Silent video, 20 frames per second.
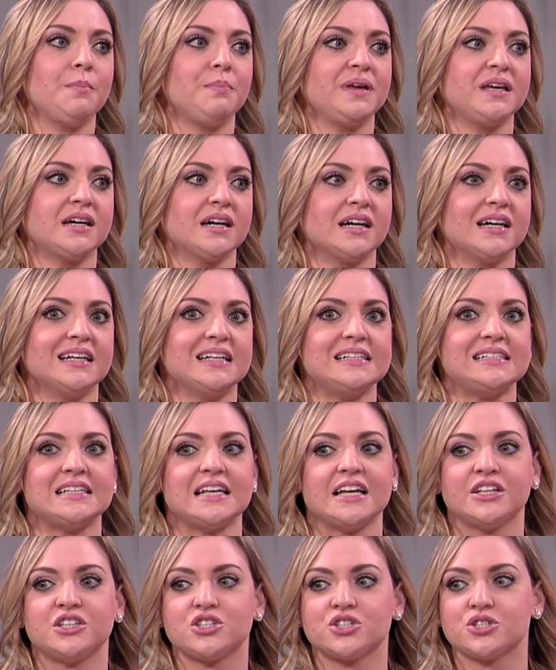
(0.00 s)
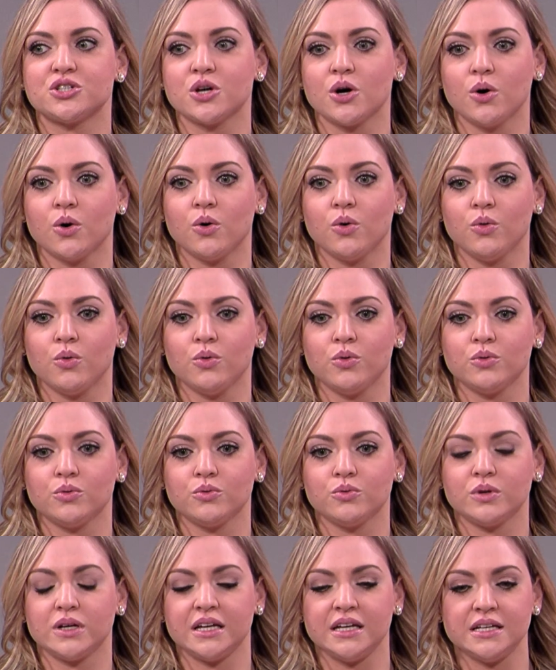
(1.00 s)
Because it's so
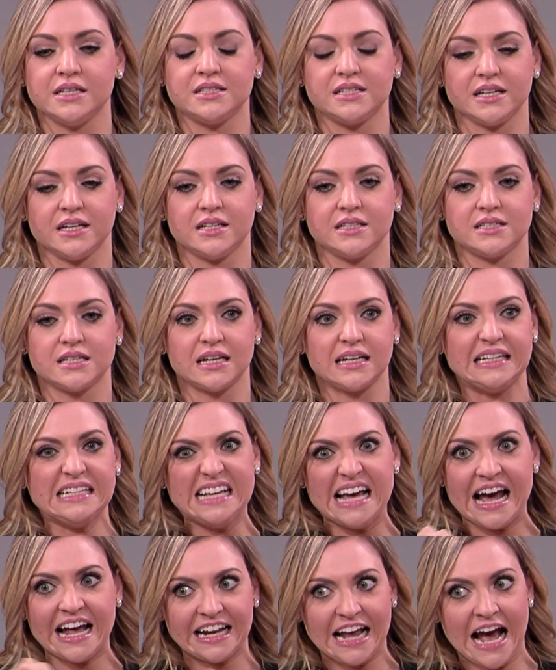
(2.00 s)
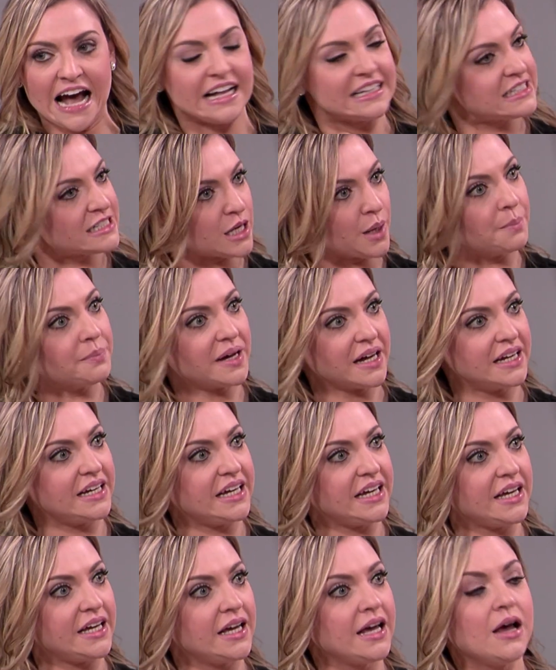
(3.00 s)
easy to get at
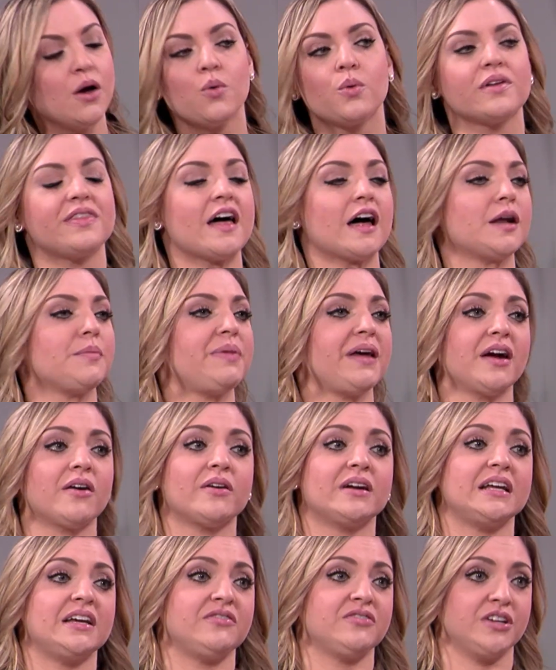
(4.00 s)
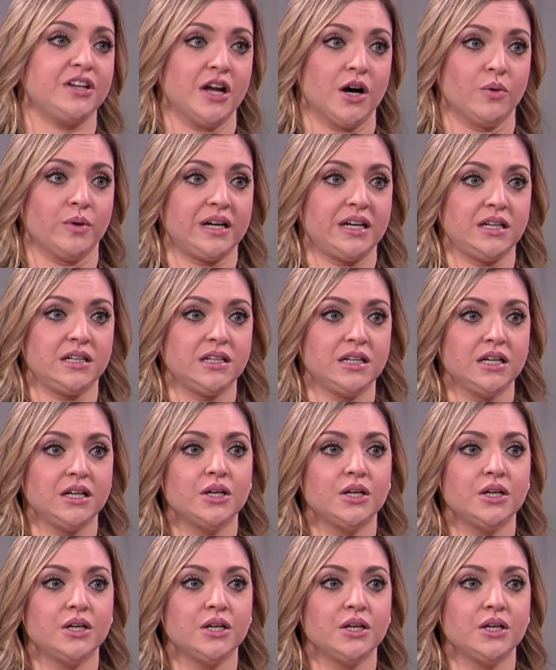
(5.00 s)
somebody without a parent even knowing.